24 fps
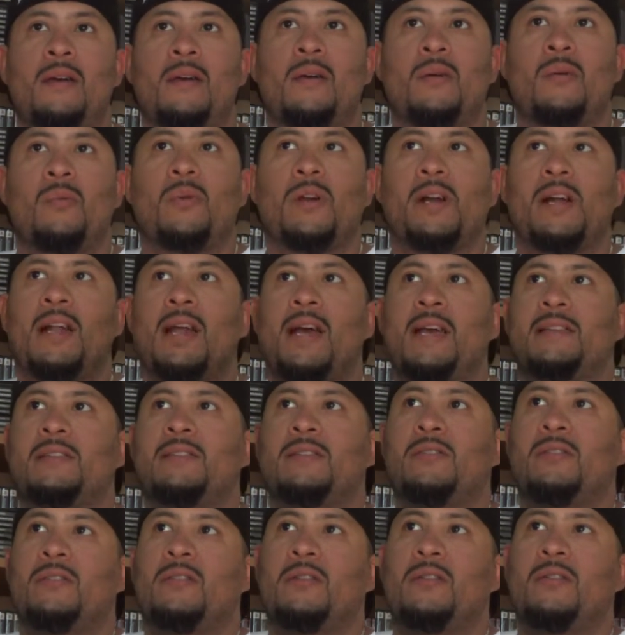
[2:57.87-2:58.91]
what I like to
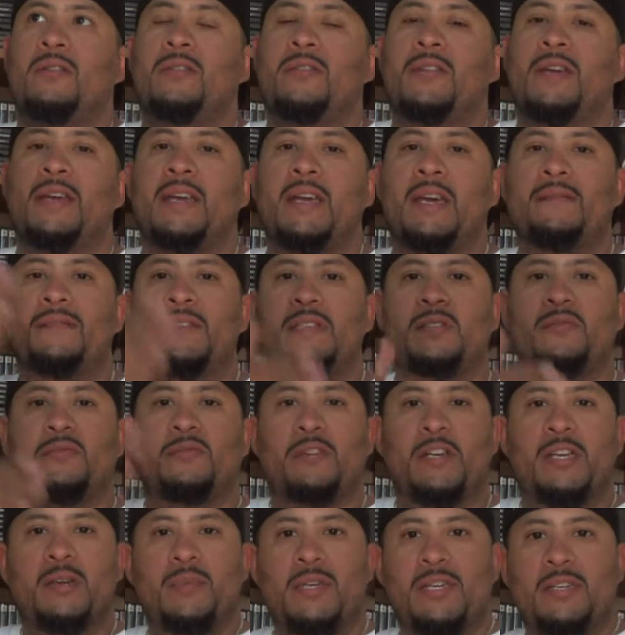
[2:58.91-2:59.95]
call the gifts,
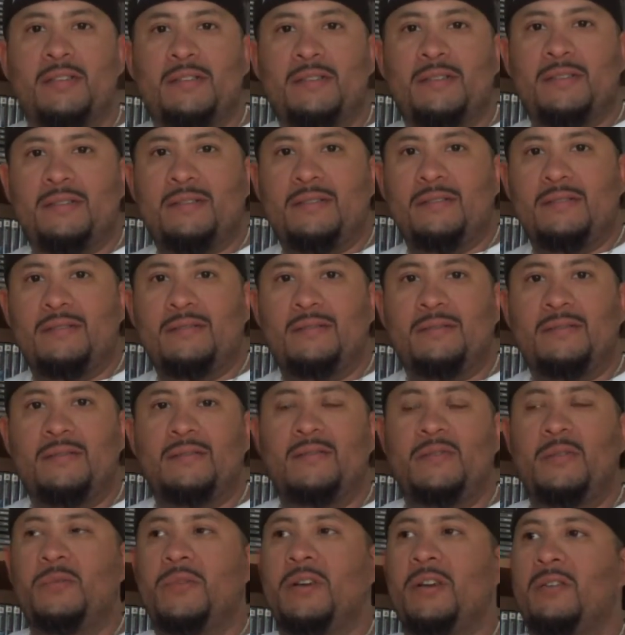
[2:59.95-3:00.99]
freebies,
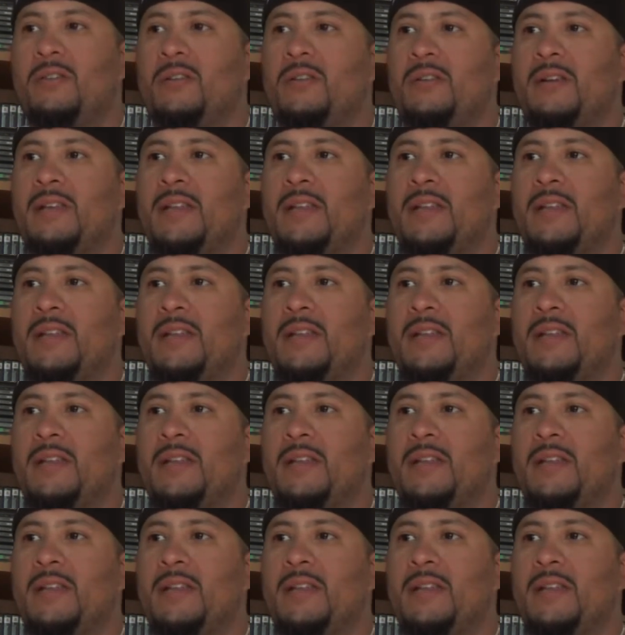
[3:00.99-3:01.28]
if you want to call it